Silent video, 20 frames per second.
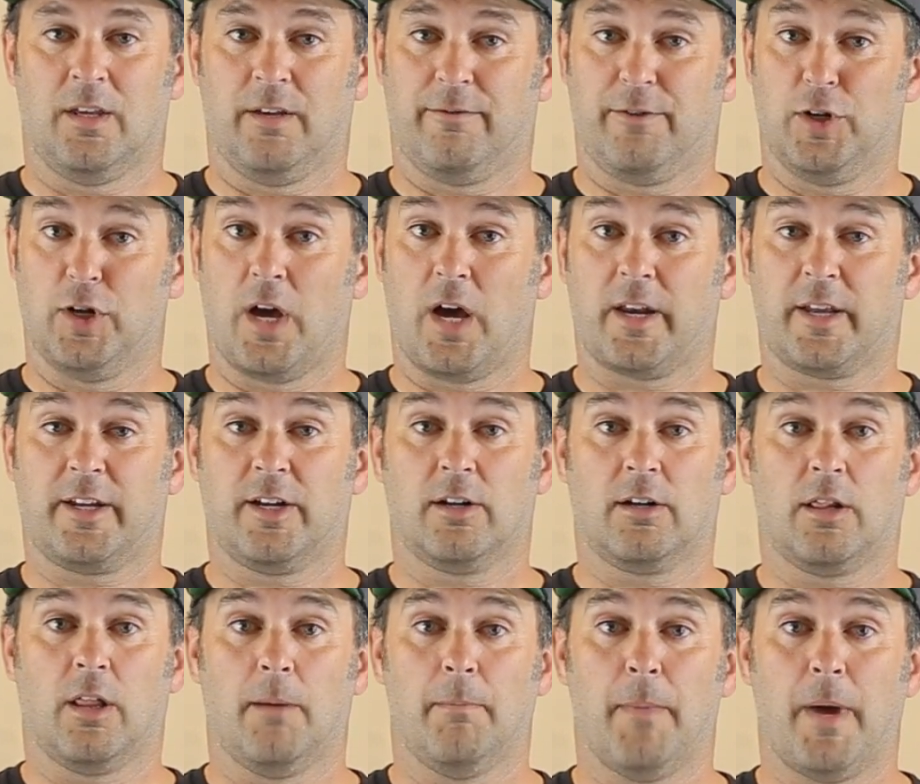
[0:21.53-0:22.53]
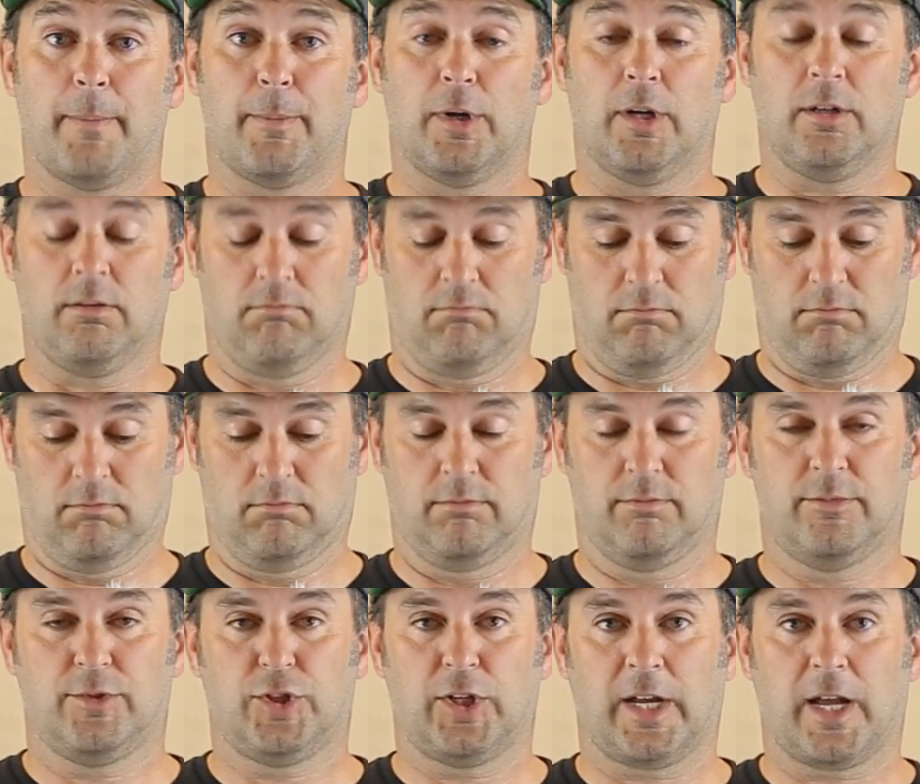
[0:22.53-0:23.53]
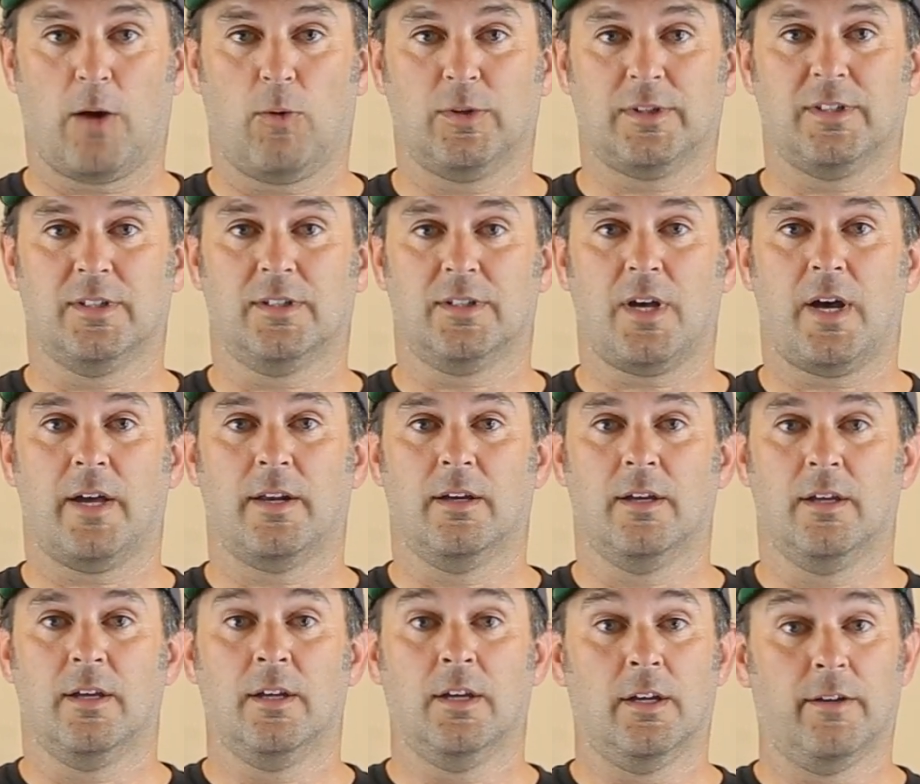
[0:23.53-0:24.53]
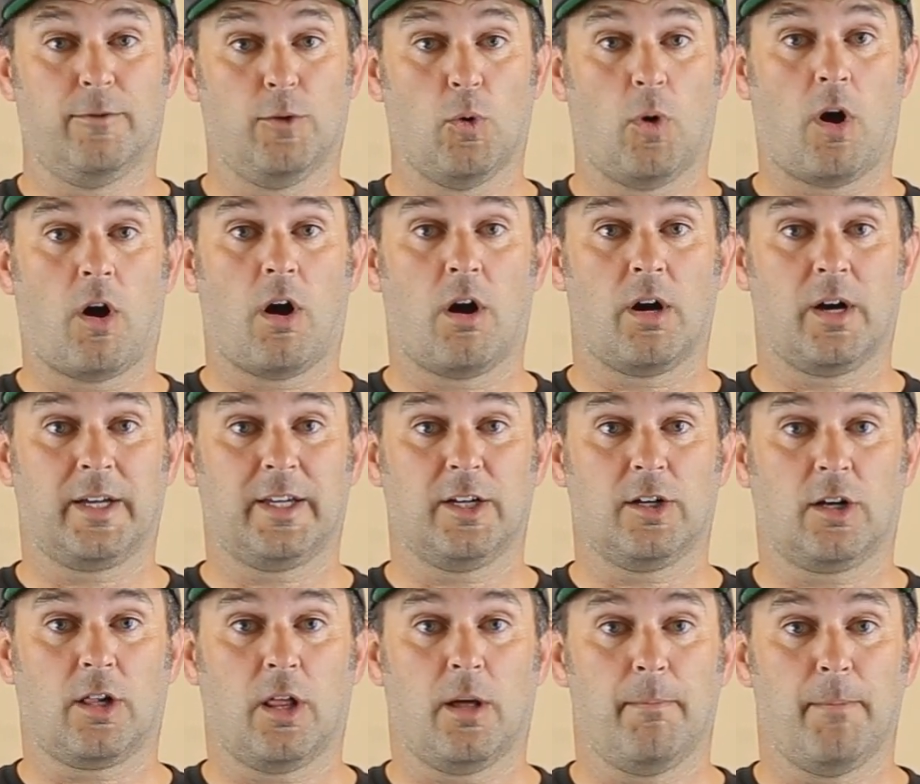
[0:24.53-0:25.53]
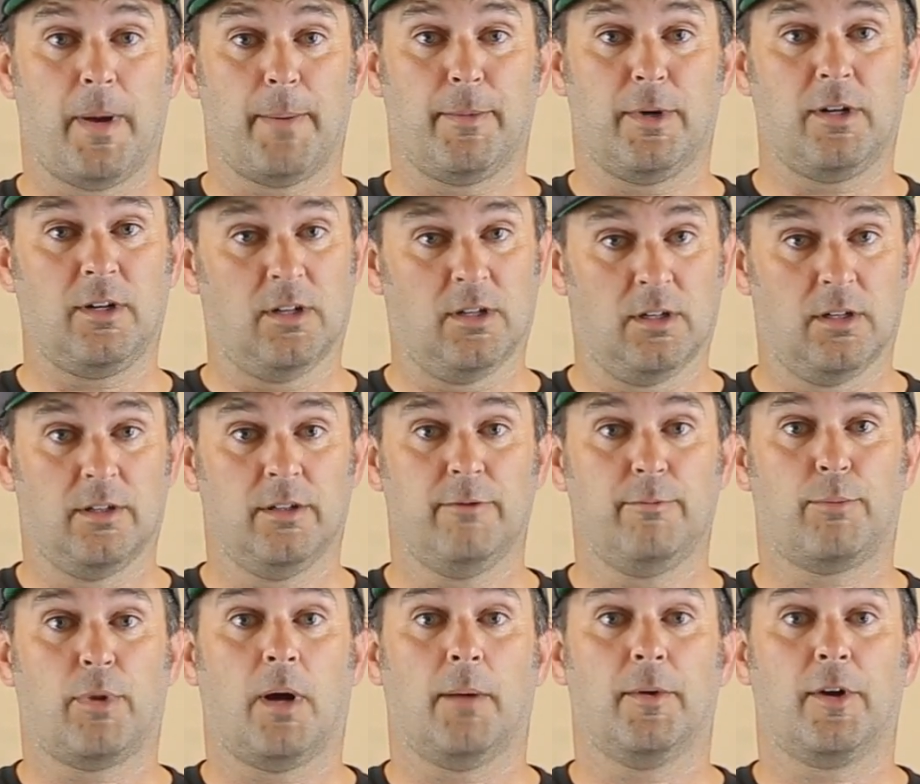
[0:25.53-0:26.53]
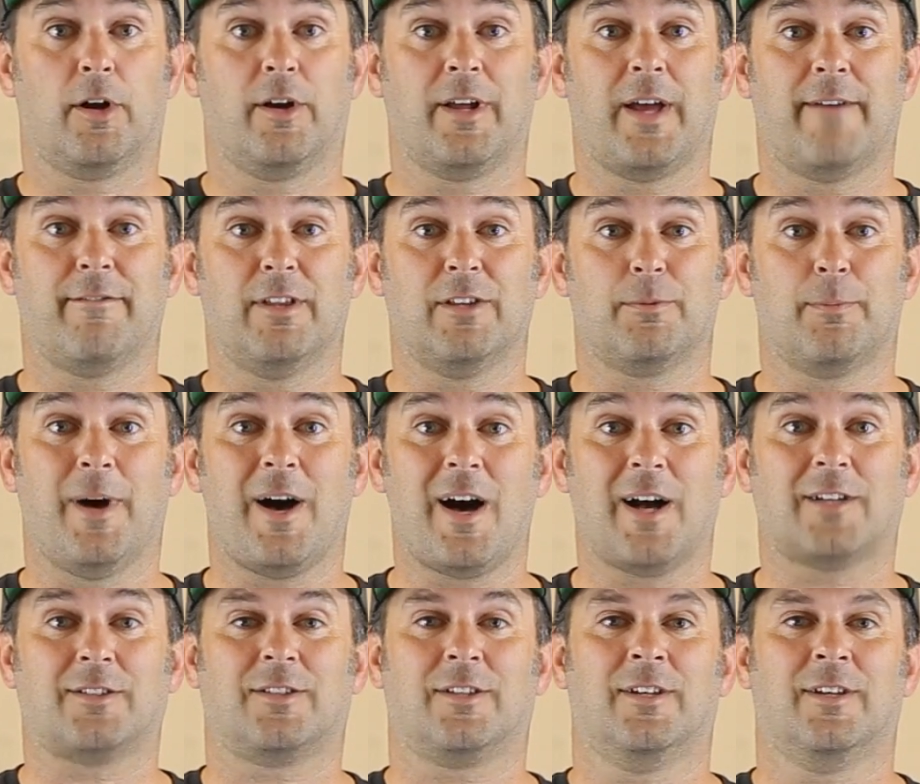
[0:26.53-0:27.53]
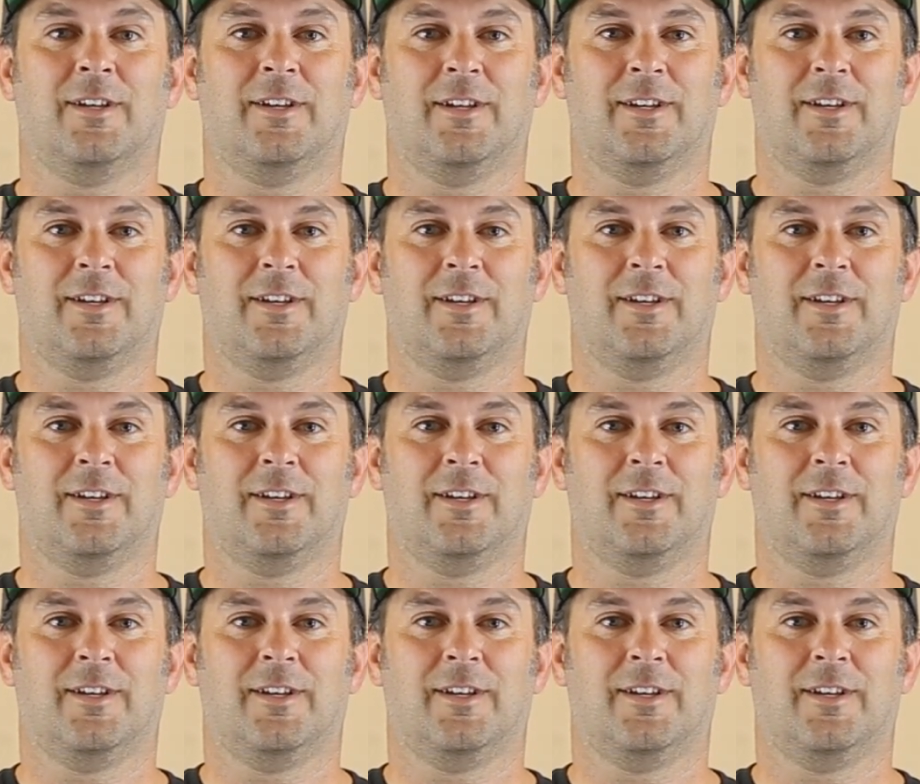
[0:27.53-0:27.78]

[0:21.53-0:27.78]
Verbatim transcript: If you're not a Gear Club member, check out what's inside. If you are a Gear Club member, you probably already have this box.